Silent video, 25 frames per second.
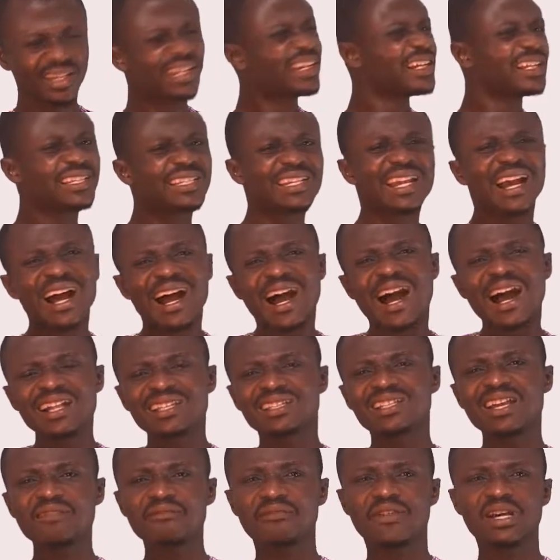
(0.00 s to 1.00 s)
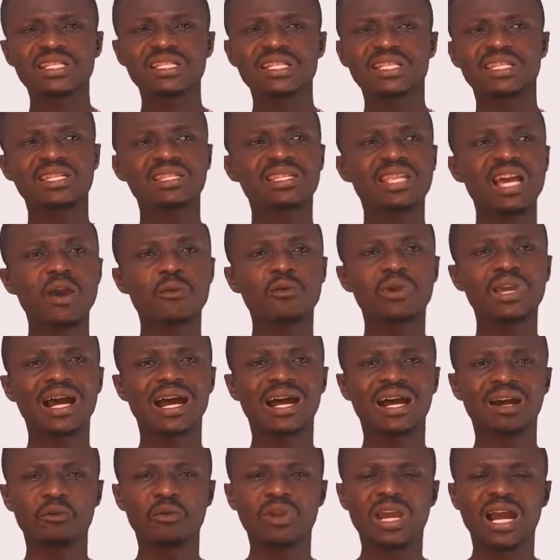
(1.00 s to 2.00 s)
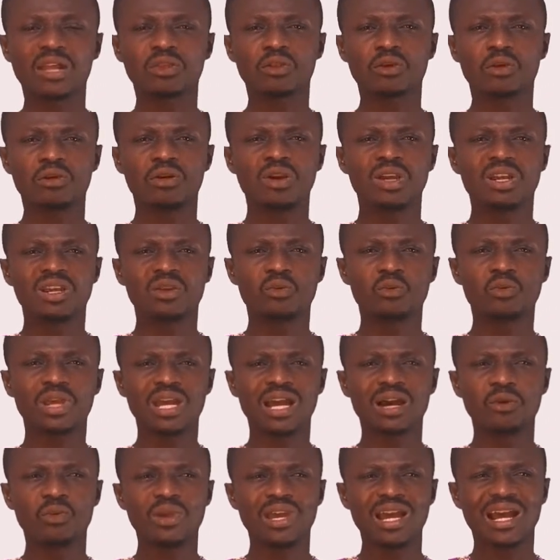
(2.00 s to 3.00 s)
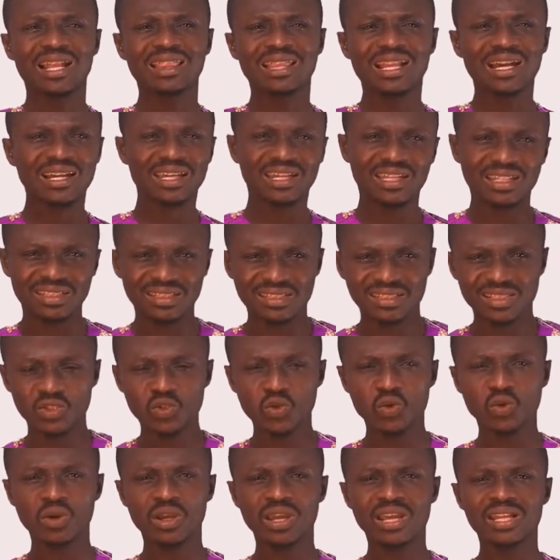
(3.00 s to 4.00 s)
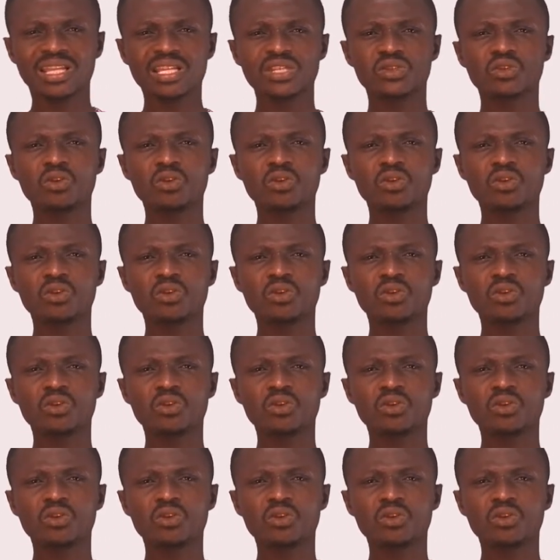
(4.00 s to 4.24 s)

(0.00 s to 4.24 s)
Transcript: There are other facilities that we are lacking. So it is